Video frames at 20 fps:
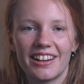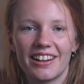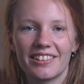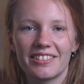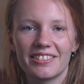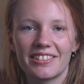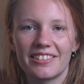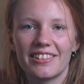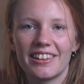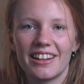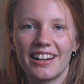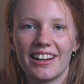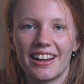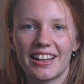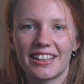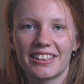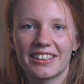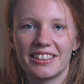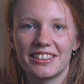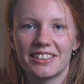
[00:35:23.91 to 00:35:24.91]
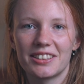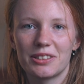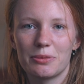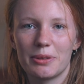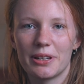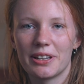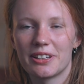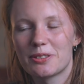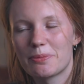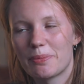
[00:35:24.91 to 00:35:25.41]
I would really like this to
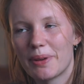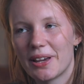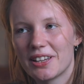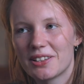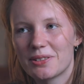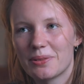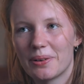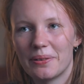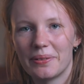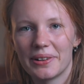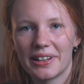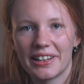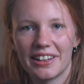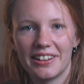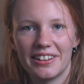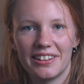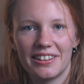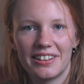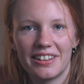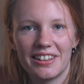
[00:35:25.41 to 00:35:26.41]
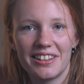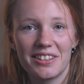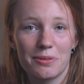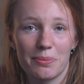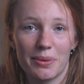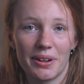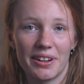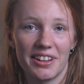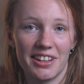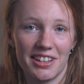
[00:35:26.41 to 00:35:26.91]
be a space where we can
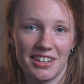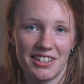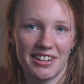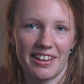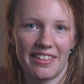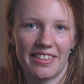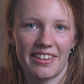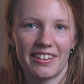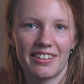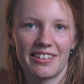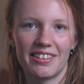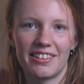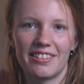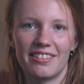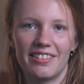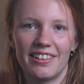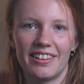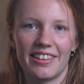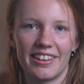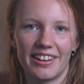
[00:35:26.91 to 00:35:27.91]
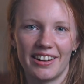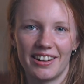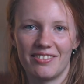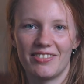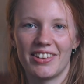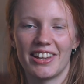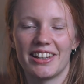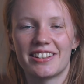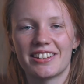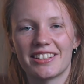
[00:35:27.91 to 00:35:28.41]
inspire each other rather than
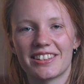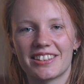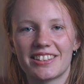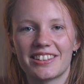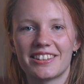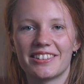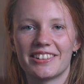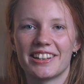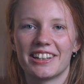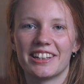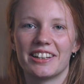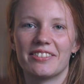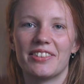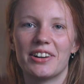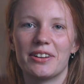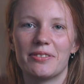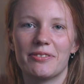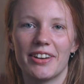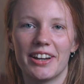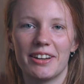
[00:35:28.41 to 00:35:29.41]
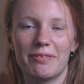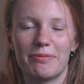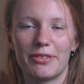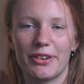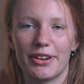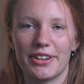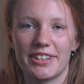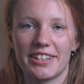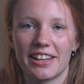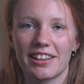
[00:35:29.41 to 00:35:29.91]
me just talking about my
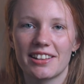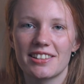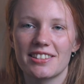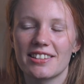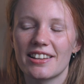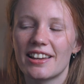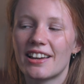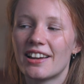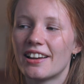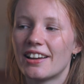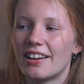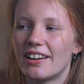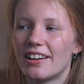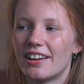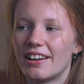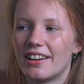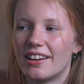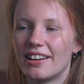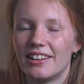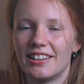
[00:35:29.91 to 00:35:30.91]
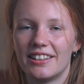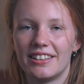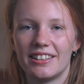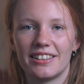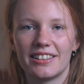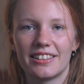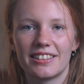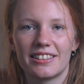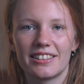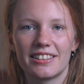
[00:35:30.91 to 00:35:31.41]
projects.
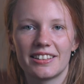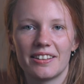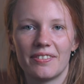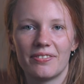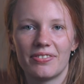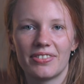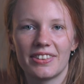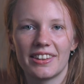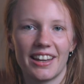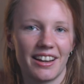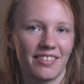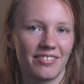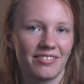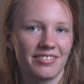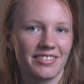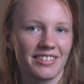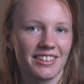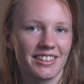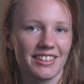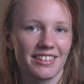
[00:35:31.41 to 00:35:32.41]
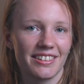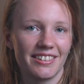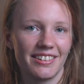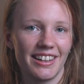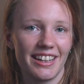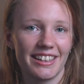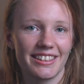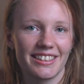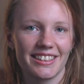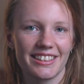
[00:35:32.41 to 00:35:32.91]
And yeah, so
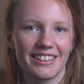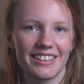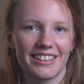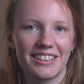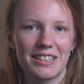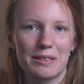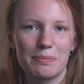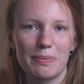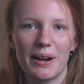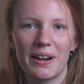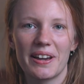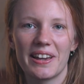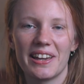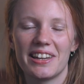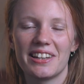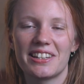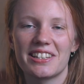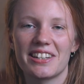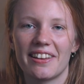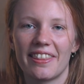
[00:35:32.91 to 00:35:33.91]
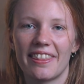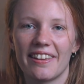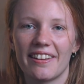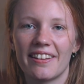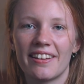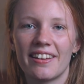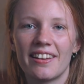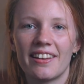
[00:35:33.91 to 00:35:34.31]
let's inspire each other.